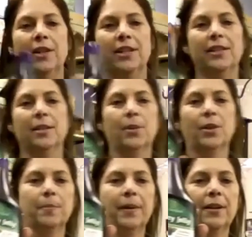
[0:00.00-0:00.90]
it is, the
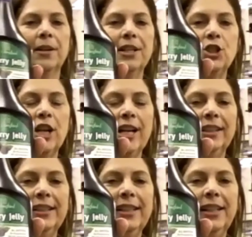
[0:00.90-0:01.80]
birdberry
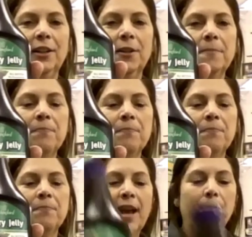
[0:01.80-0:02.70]
jelly here.
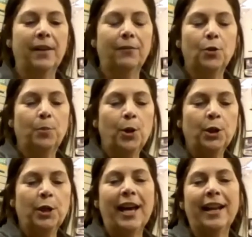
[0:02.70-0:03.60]
But if you
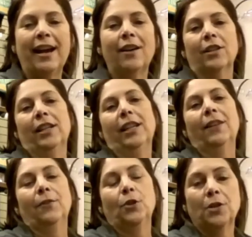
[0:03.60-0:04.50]
put that out, and
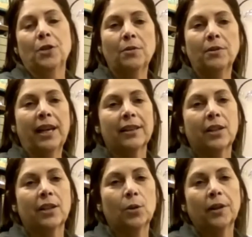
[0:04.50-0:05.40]
even if you don't
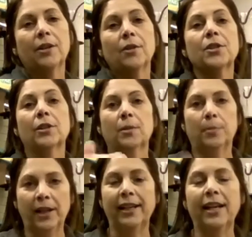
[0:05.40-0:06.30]
get the orioles, there
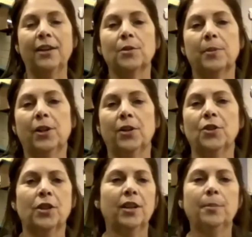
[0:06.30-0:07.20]
are plenty other
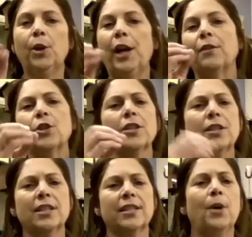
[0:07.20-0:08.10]
birds. You're going to put out
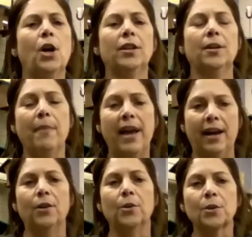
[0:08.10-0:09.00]
just a small
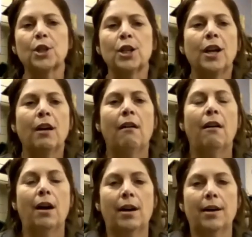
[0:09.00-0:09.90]
amount
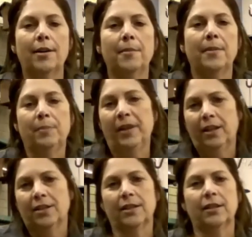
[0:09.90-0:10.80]
um,
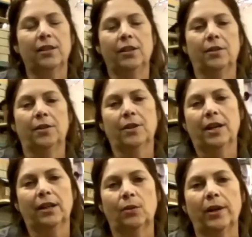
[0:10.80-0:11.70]
because you know you're
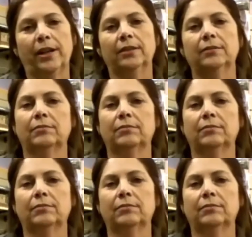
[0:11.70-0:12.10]
not going to want to